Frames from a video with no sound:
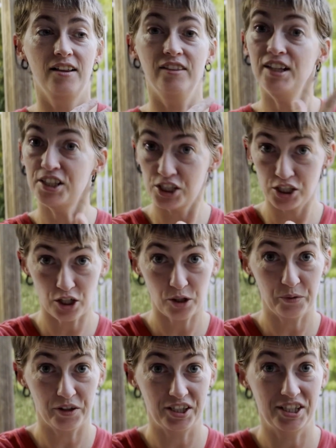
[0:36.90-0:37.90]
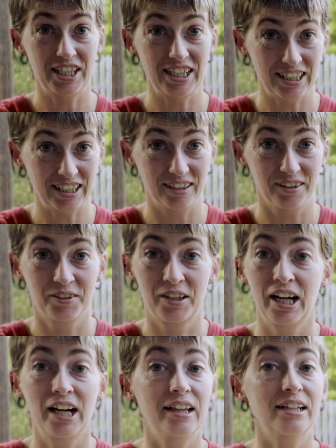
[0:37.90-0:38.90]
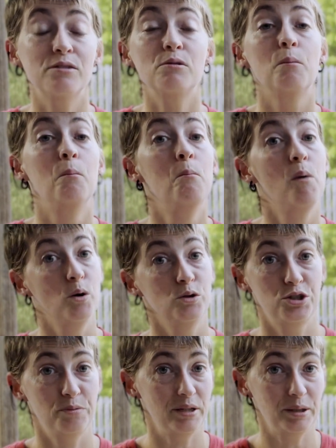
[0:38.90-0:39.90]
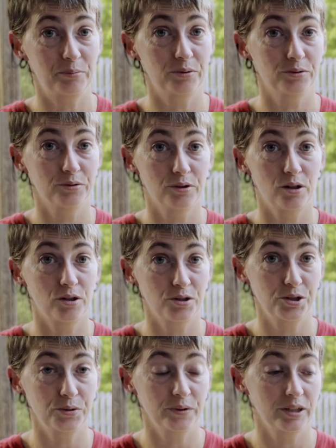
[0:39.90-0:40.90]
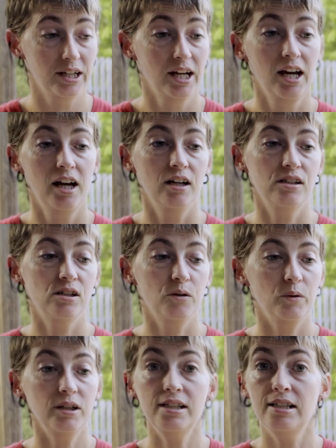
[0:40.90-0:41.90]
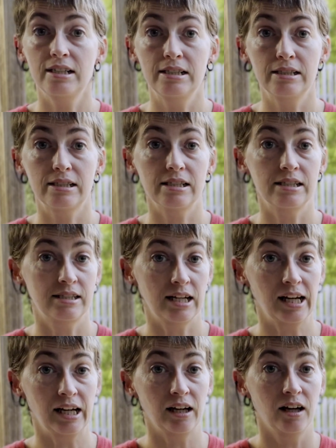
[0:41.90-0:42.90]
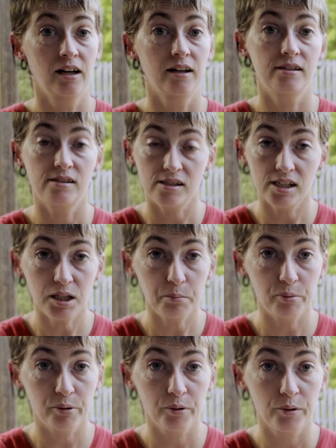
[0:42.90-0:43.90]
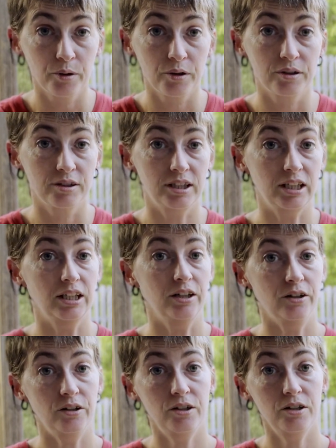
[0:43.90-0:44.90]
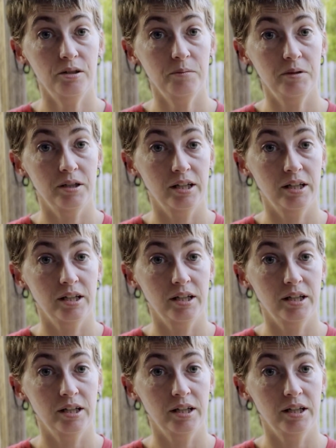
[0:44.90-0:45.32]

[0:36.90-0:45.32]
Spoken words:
Let's start with a tea, okay? That's what most people are doing. So what it is they steep the herb